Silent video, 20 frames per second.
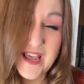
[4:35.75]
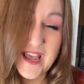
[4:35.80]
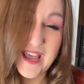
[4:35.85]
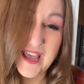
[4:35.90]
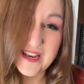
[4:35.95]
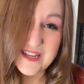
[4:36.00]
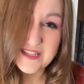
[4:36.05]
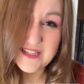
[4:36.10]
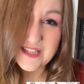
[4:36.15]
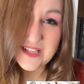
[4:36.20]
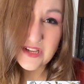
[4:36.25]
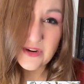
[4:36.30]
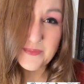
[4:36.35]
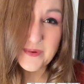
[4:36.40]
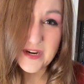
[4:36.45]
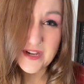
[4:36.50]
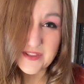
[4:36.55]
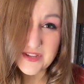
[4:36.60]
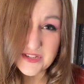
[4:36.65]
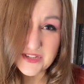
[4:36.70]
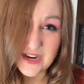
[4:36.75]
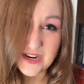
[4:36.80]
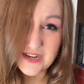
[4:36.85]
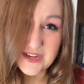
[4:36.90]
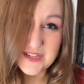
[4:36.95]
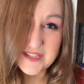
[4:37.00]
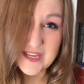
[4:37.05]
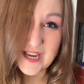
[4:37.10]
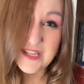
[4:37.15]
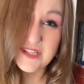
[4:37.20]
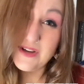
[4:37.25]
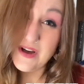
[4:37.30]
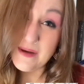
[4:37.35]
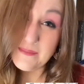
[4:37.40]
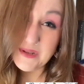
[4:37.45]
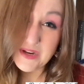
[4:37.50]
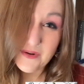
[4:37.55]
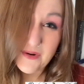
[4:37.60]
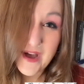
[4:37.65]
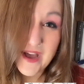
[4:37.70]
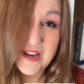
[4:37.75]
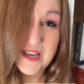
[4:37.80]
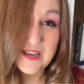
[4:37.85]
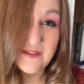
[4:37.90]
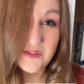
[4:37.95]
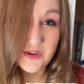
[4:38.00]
It is a little bit on the darker side, so I'm going to go ahead and give